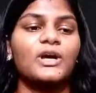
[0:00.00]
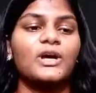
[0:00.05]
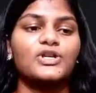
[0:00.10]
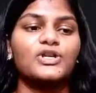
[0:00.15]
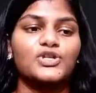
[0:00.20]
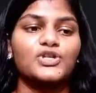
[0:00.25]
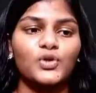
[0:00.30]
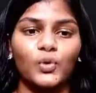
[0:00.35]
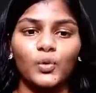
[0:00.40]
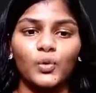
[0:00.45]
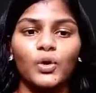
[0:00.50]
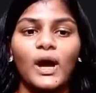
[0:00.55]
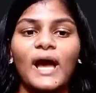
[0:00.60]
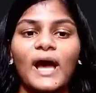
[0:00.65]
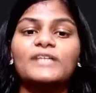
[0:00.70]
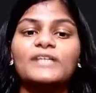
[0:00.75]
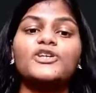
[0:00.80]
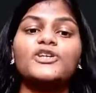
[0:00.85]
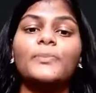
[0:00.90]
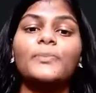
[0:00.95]
So,
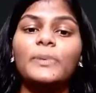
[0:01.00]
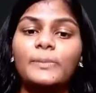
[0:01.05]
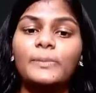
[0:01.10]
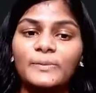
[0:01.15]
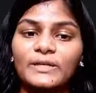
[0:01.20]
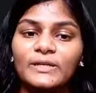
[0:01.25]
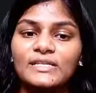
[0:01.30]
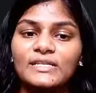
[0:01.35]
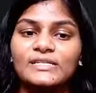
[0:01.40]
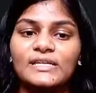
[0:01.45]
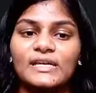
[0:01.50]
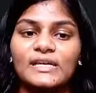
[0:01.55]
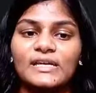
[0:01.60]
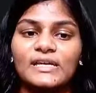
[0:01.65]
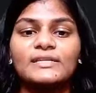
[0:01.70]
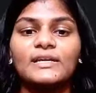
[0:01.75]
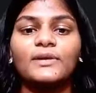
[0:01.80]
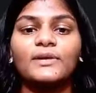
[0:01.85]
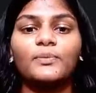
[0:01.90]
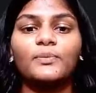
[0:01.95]
as your PPT says
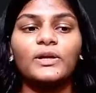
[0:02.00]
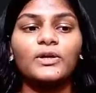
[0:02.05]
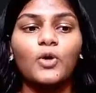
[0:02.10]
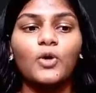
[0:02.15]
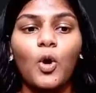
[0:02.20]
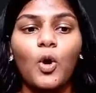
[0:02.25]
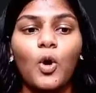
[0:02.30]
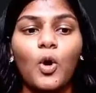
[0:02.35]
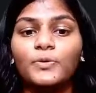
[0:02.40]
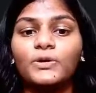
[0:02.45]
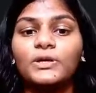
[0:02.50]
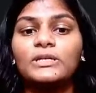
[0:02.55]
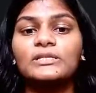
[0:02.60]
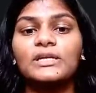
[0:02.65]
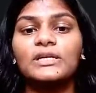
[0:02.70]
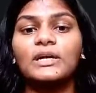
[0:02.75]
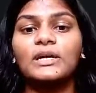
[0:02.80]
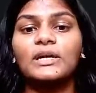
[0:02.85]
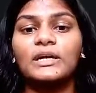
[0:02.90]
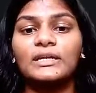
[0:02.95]
that when components
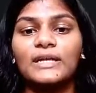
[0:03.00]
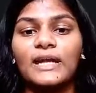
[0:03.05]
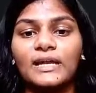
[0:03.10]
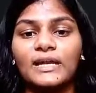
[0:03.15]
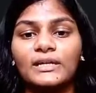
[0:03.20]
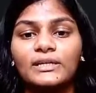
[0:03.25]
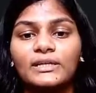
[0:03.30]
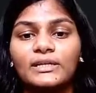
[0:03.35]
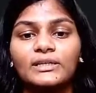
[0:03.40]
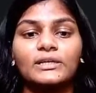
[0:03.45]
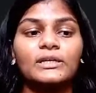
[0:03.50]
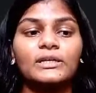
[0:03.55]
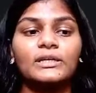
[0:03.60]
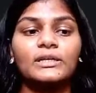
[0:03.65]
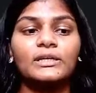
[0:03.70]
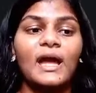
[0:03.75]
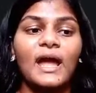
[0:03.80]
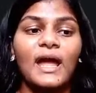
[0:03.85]
are connected